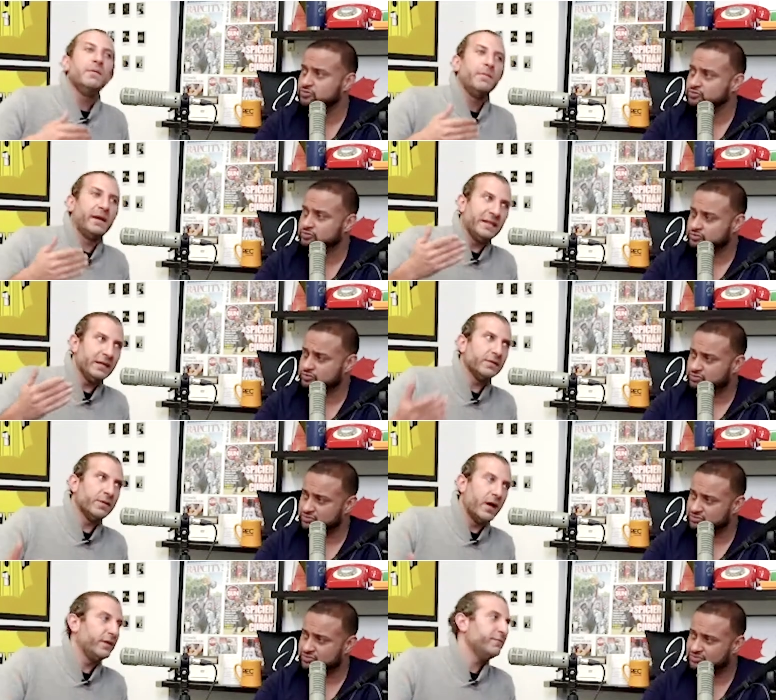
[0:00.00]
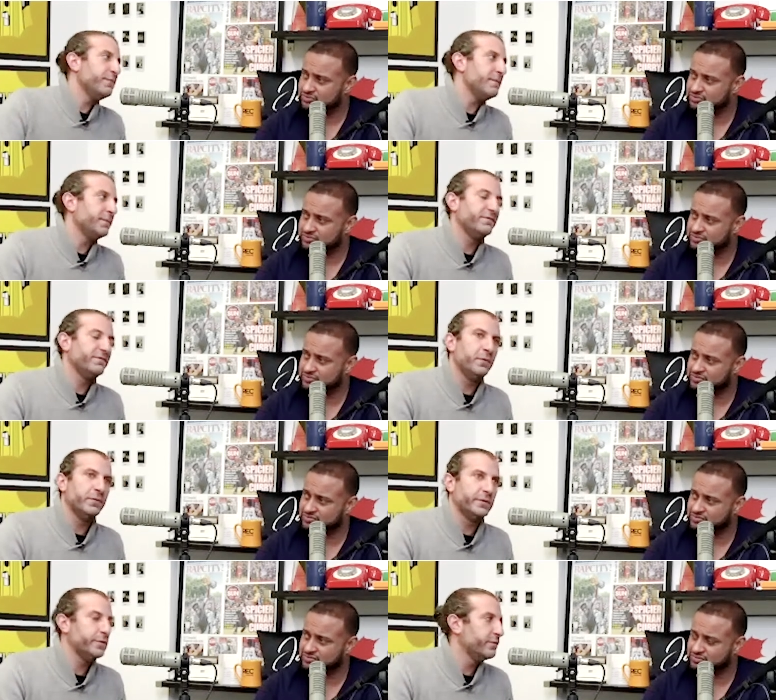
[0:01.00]
Speaker 1: but I think a lot of the people I've
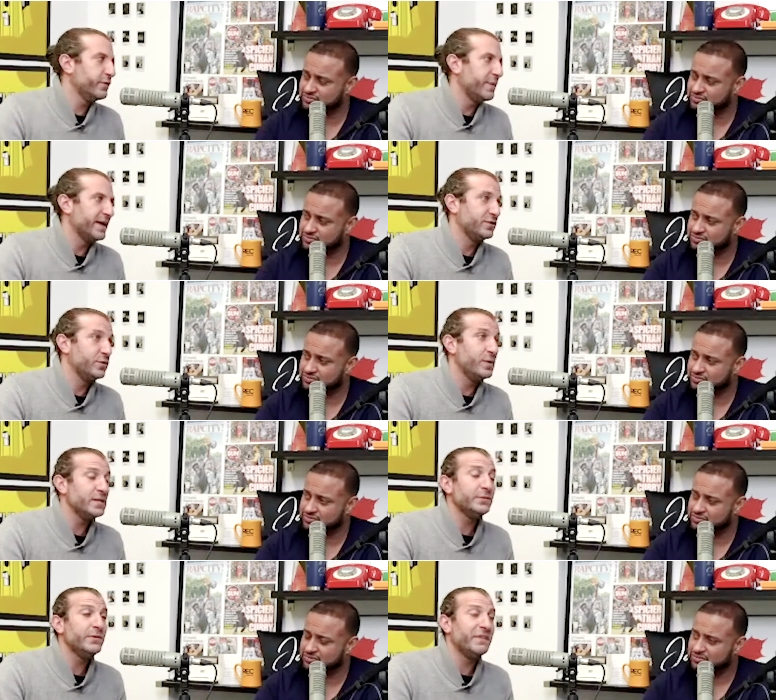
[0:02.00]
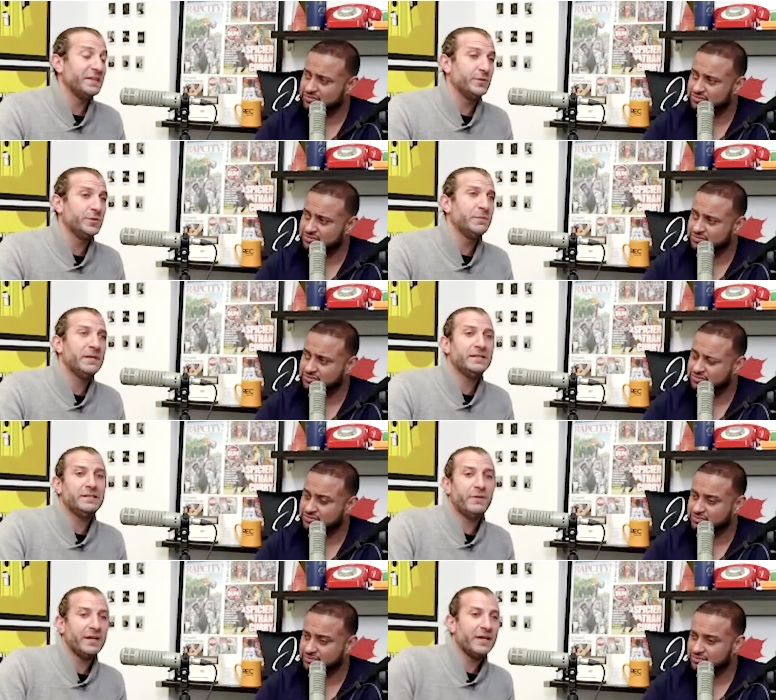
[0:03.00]
spoken to over the past two weeks are investors because they
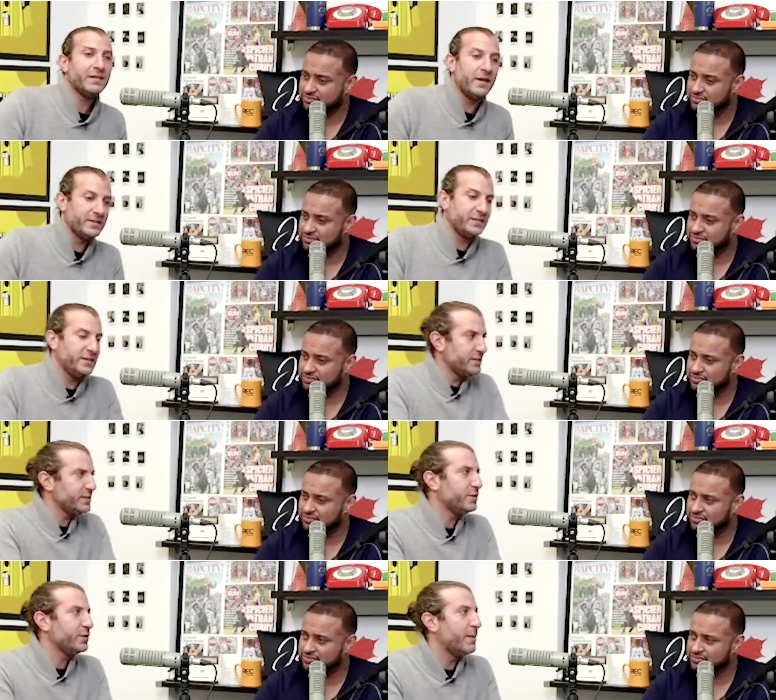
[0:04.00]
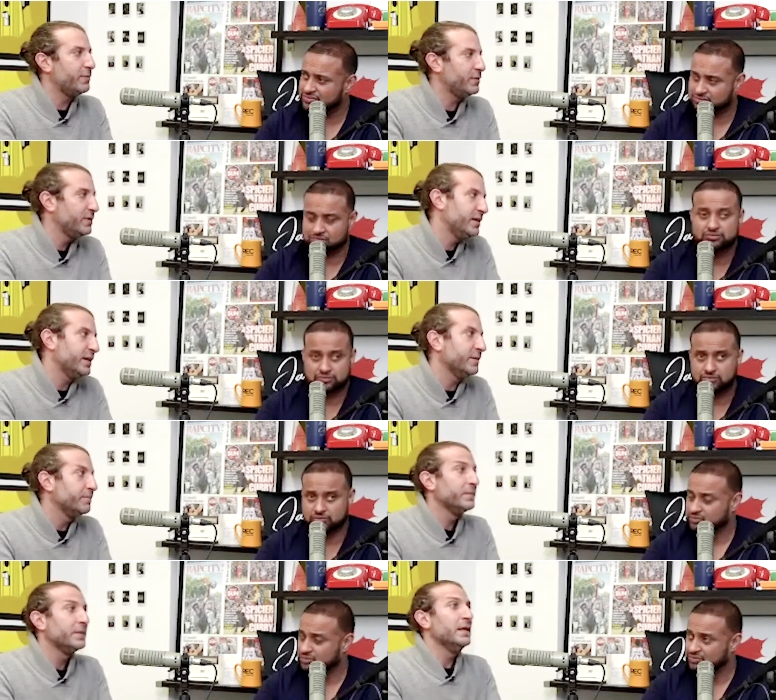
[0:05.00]
recognize that this is a good opportunity.
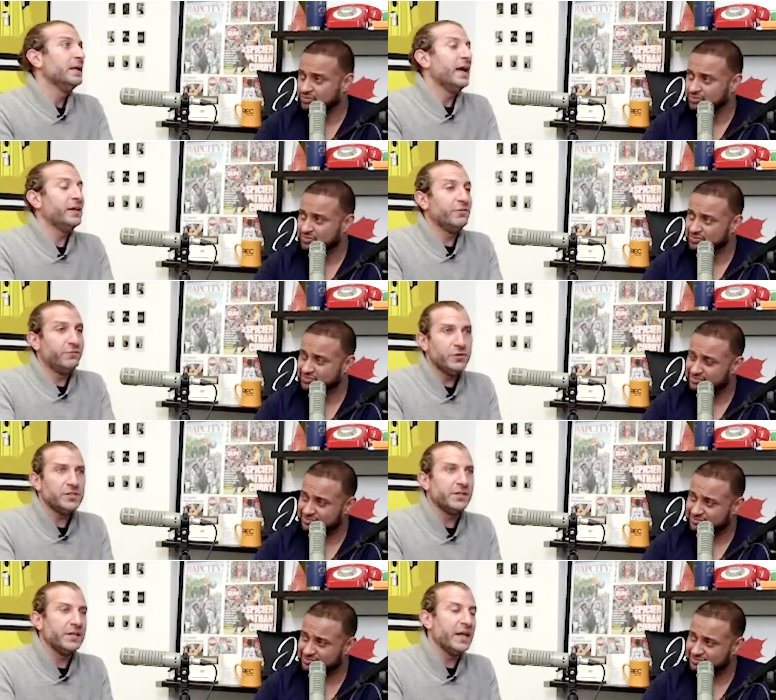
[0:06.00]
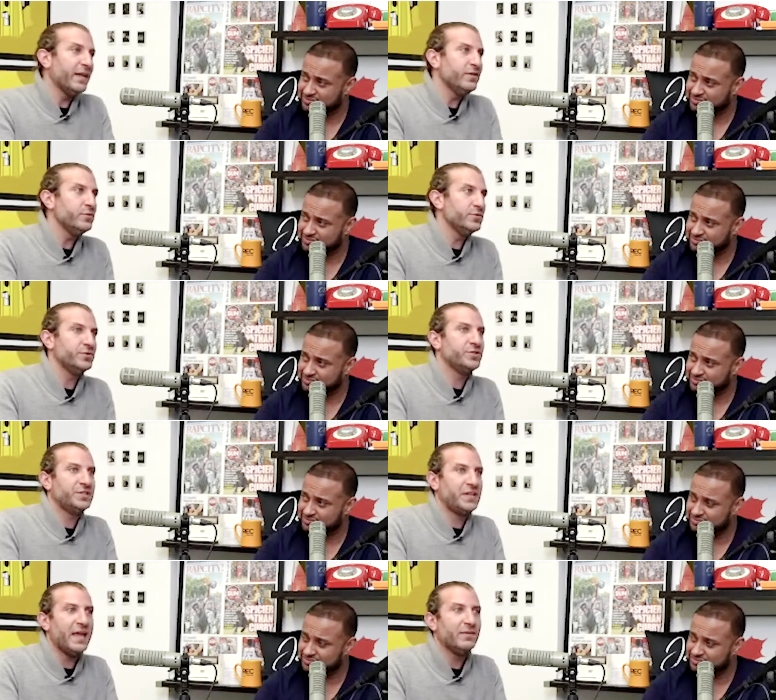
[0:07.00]
And unfortunately, end users
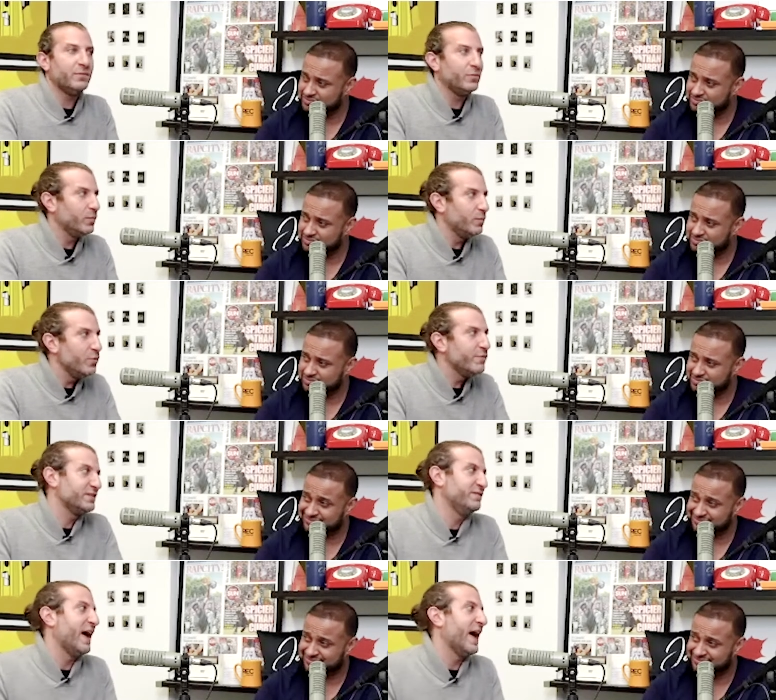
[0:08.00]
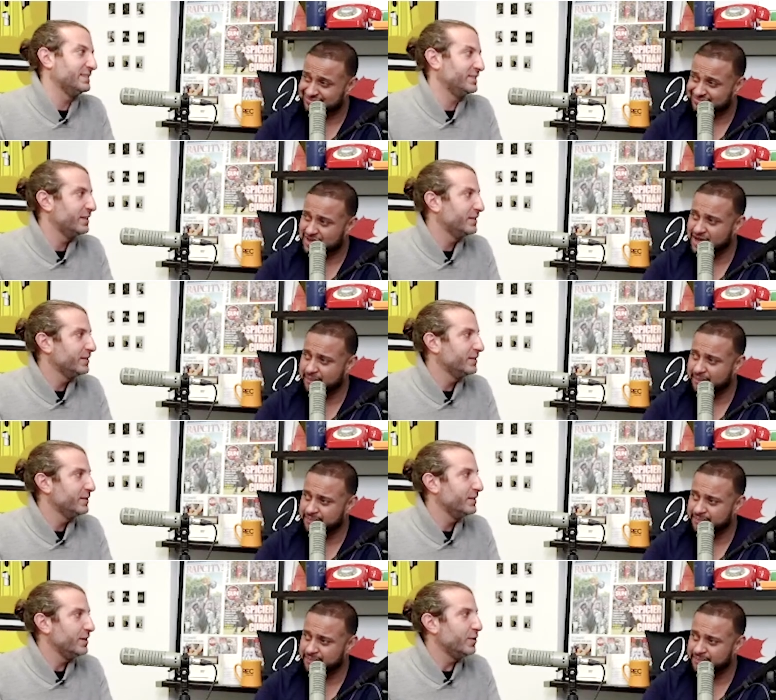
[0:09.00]
just can't move as fast. Yep.
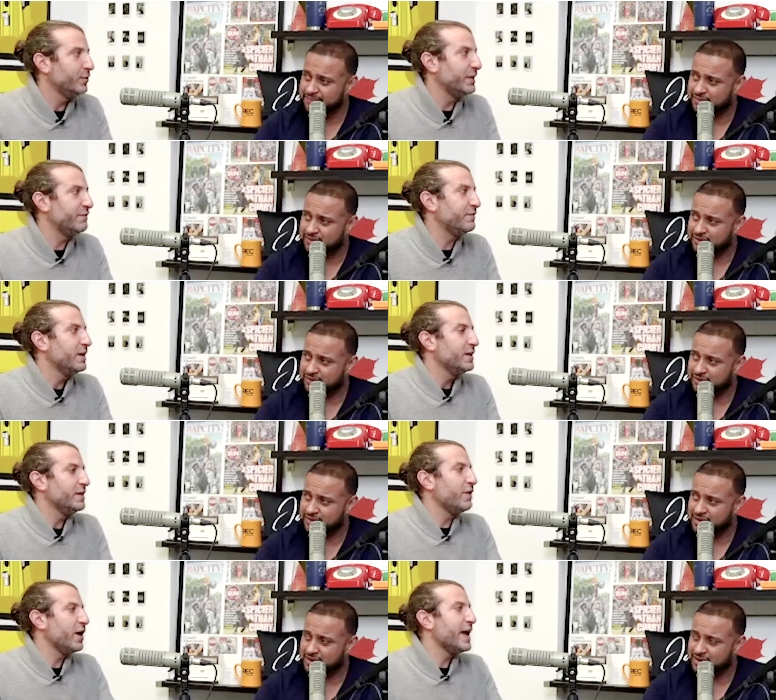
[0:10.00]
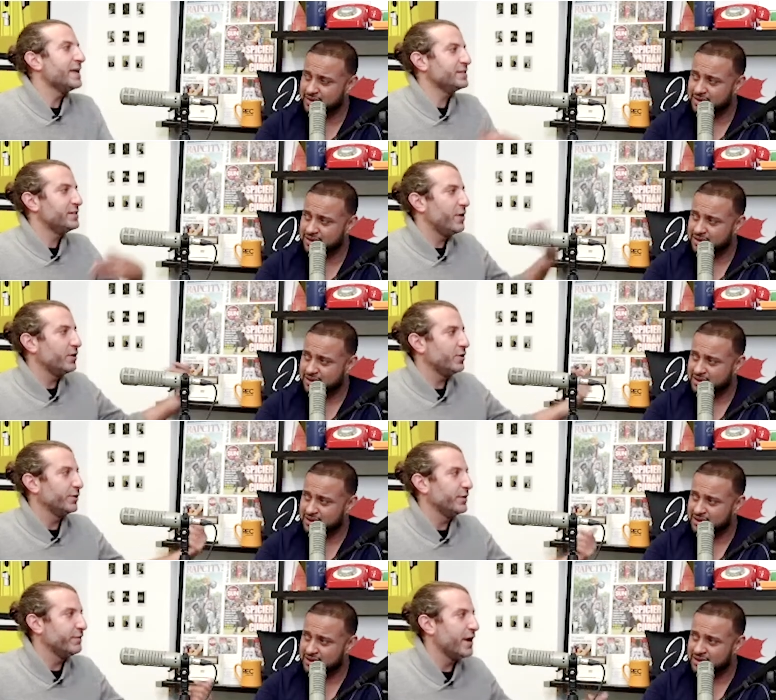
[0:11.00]
You know, they've they've got to ask their uncle,
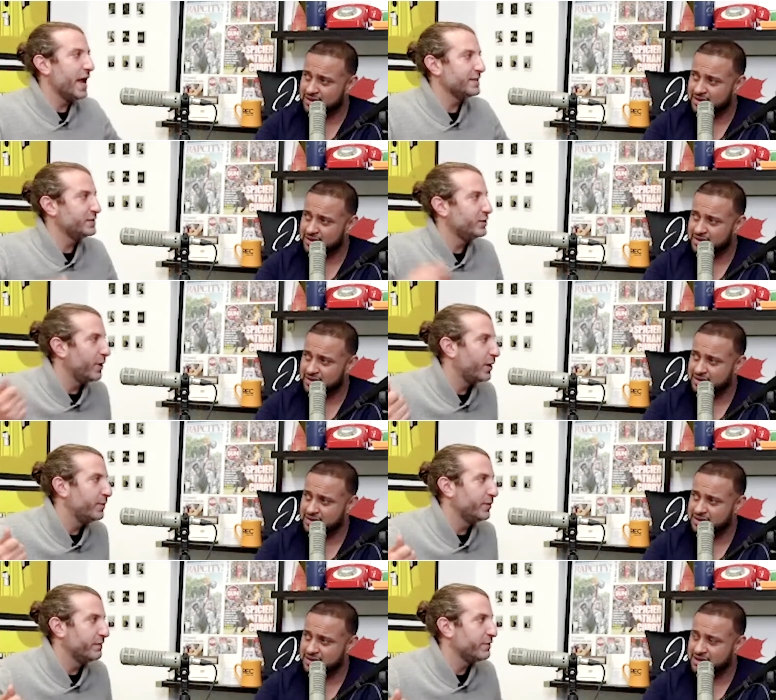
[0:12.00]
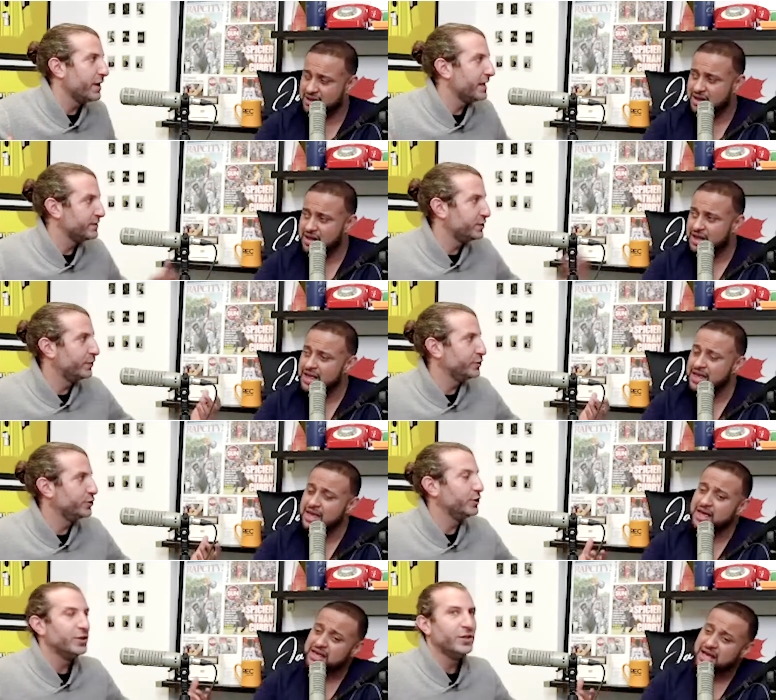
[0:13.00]
they've got to ask their barber, they've got to ask their
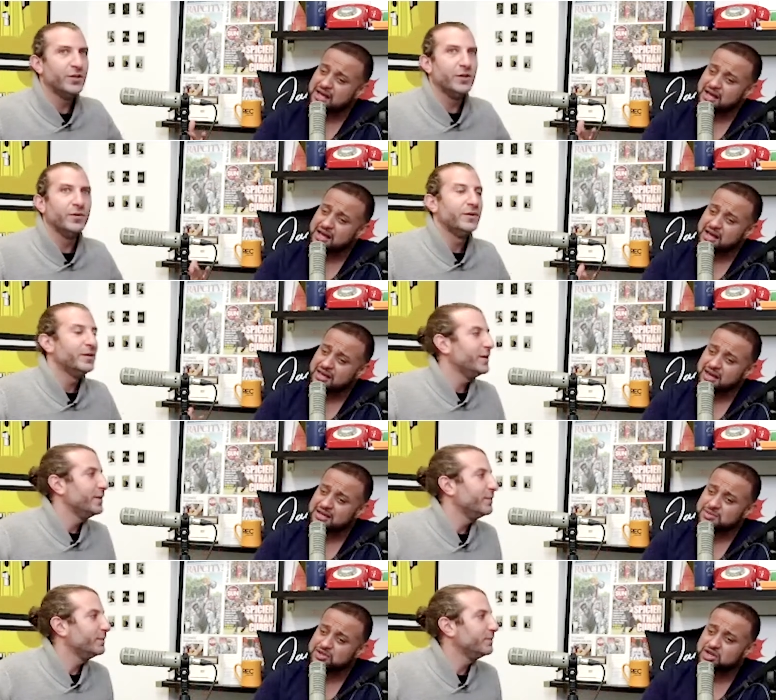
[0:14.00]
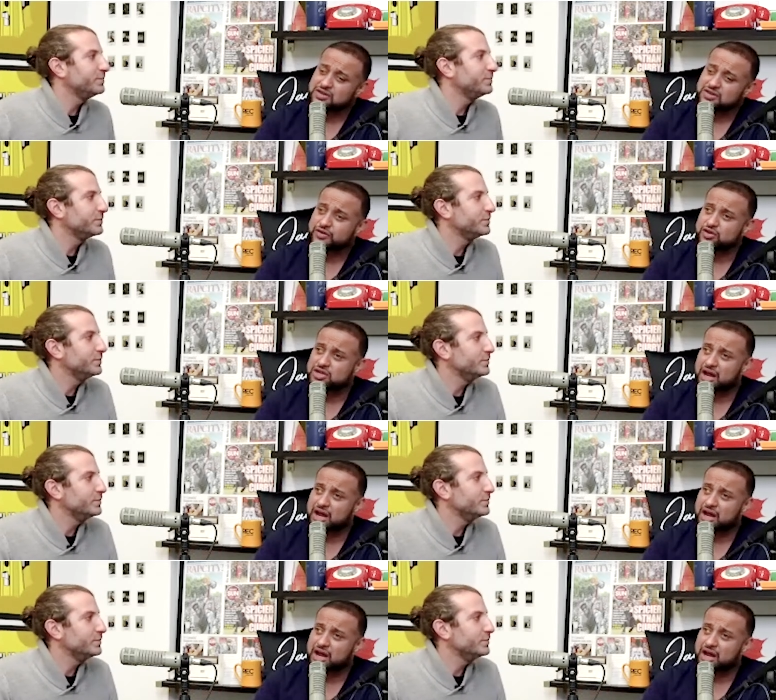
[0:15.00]
butcher. Yeah. You know.
Speaker 2: Yeah, especially as a first